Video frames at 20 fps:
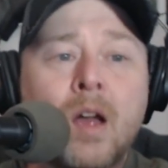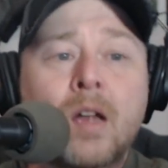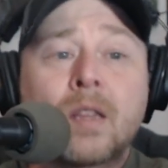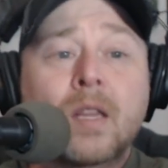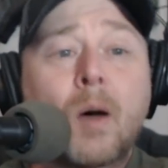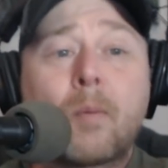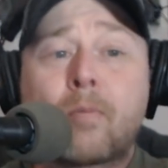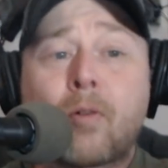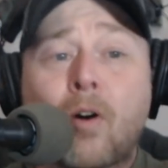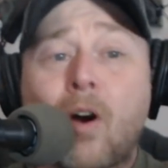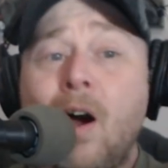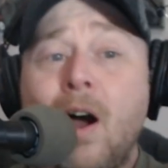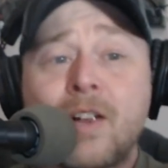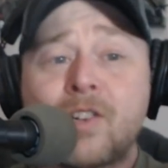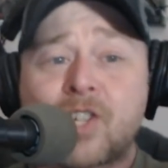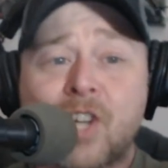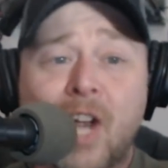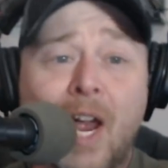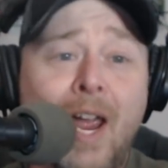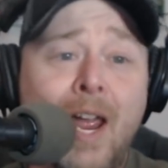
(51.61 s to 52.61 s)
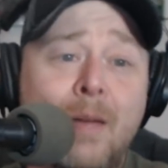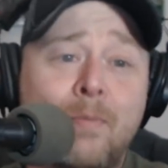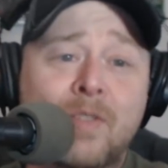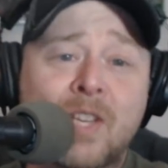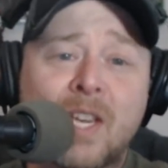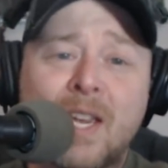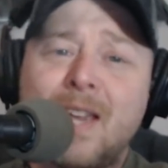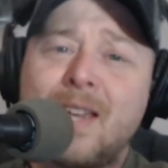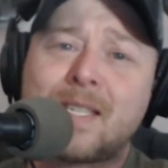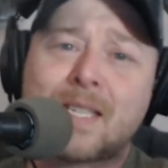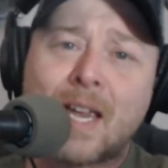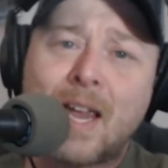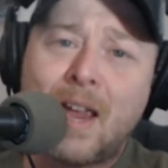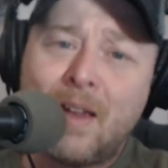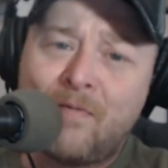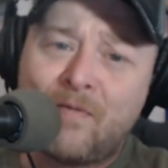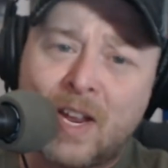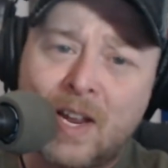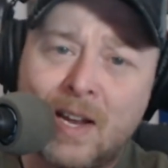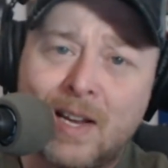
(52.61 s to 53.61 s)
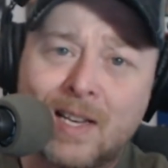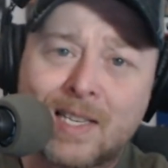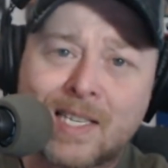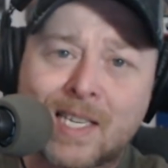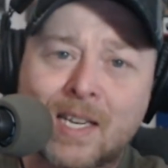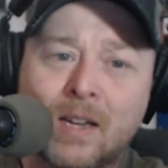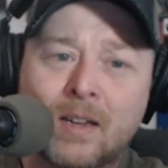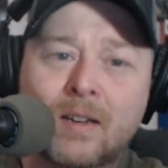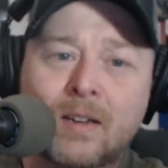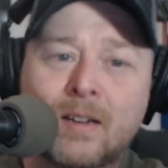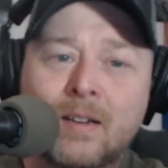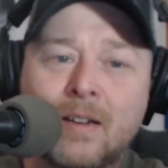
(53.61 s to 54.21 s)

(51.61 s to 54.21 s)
LeBron James is envious